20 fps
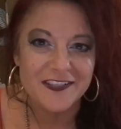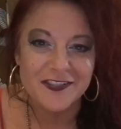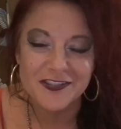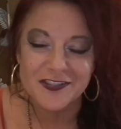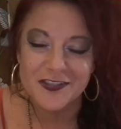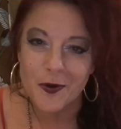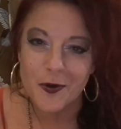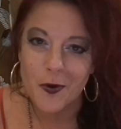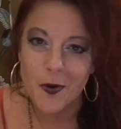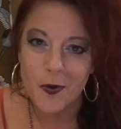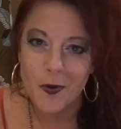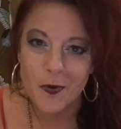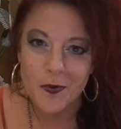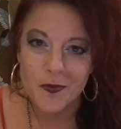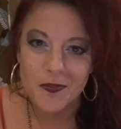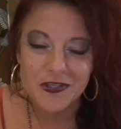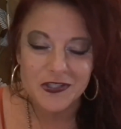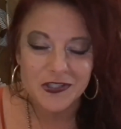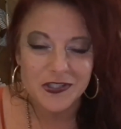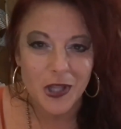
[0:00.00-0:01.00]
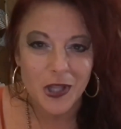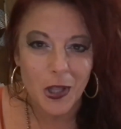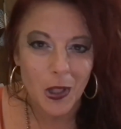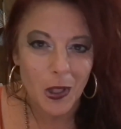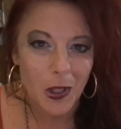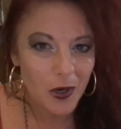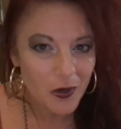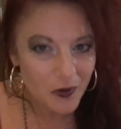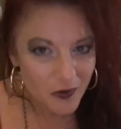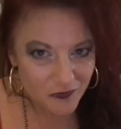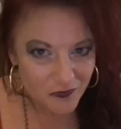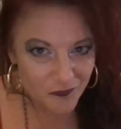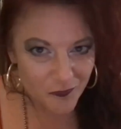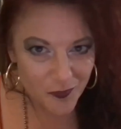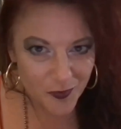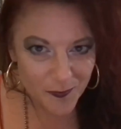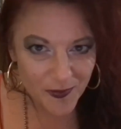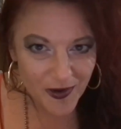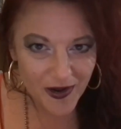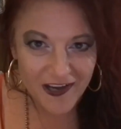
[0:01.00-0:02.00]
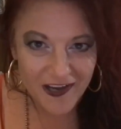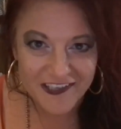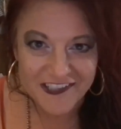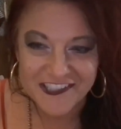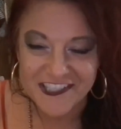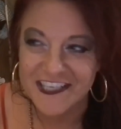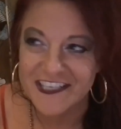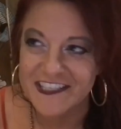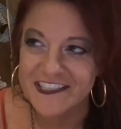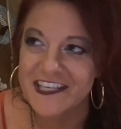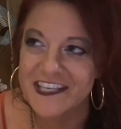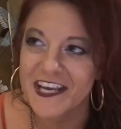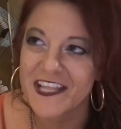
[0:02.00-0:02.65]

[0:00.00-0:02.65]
So, this longer form content